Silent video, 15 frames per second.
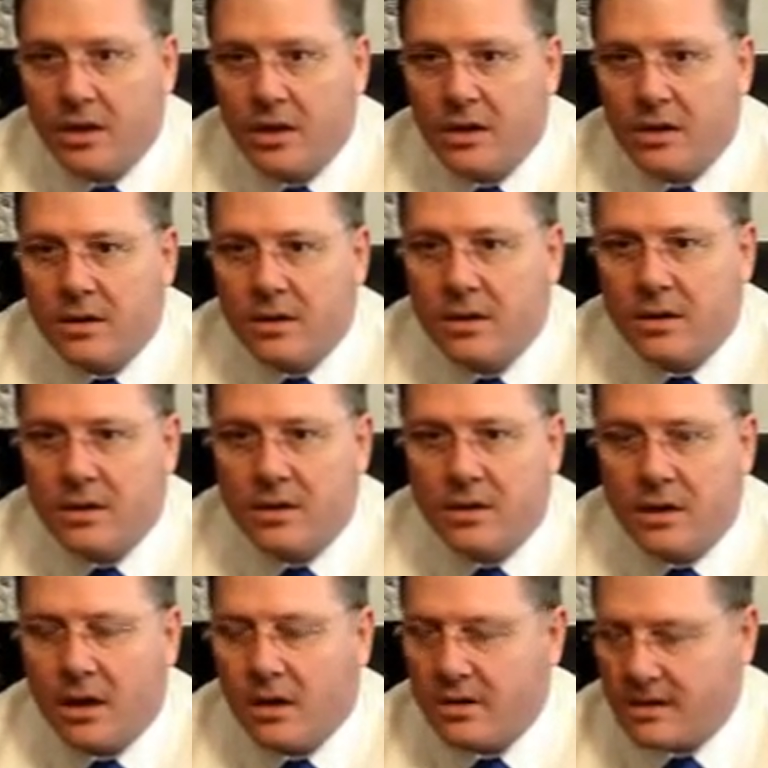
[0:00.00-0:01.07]
And
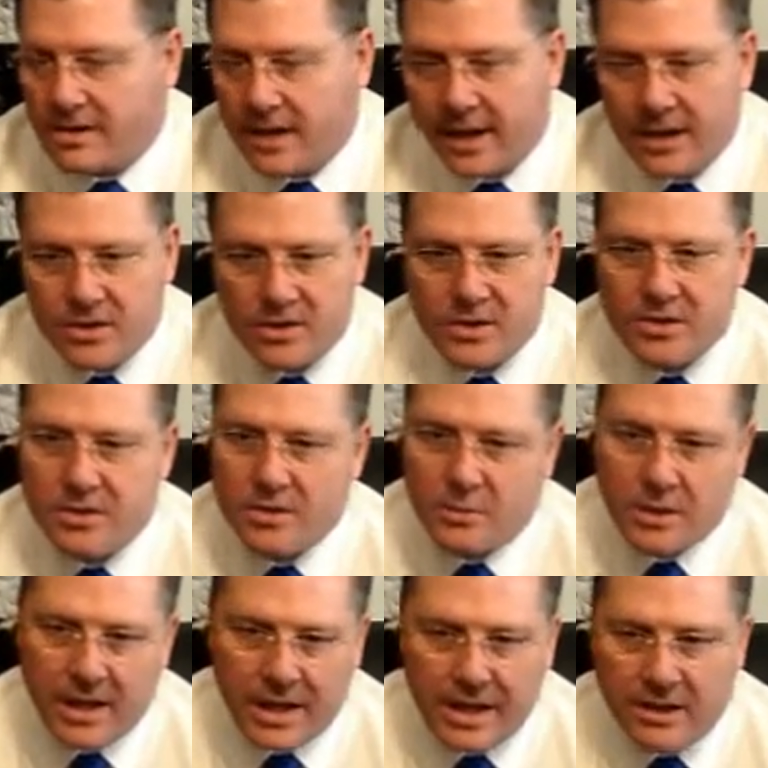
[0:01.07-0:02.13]
all the statues and the
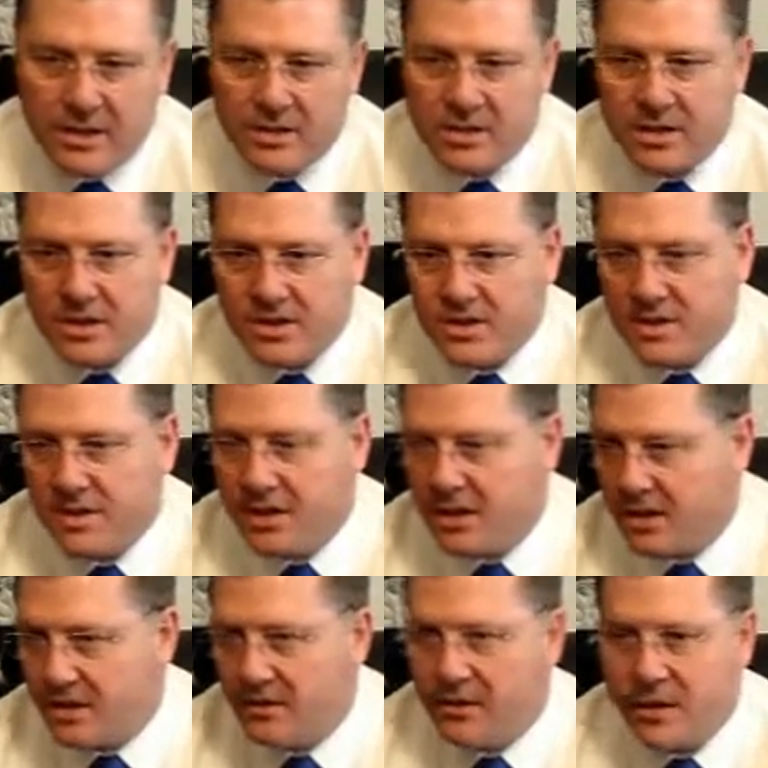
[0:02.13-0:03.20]
placards that you
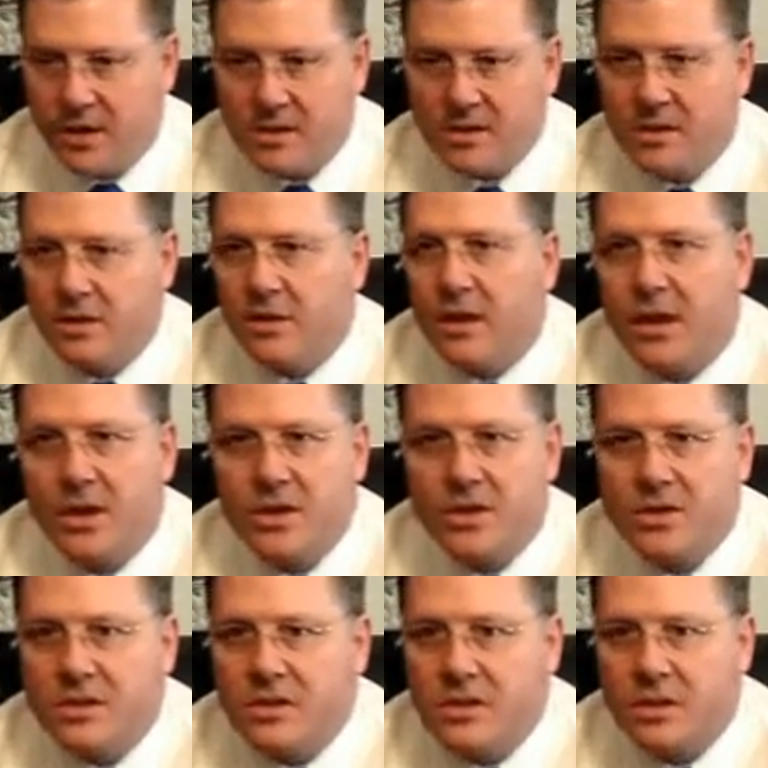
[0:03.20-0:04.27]
see in various
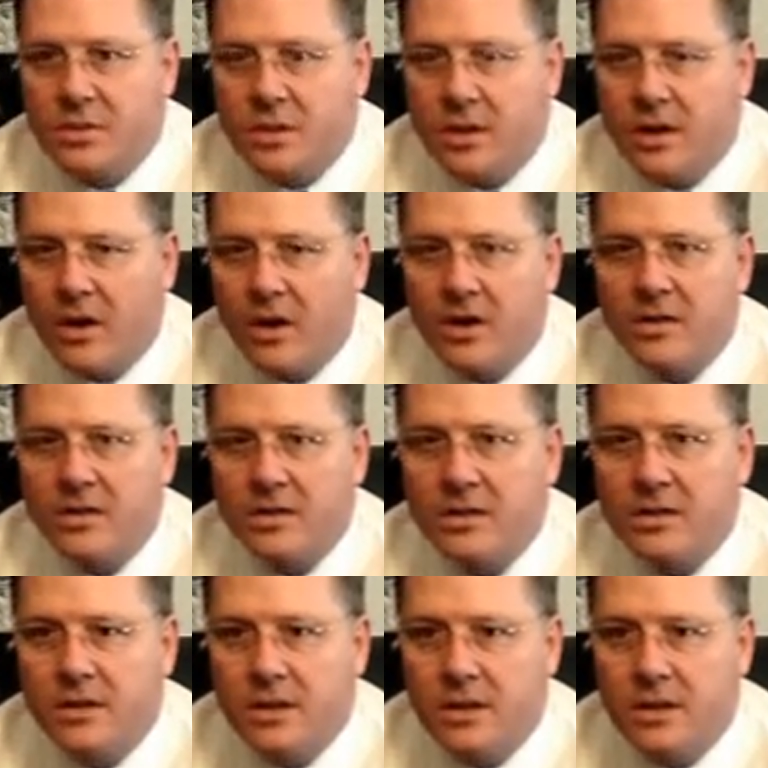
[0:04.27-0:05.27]
locations, it's really hard to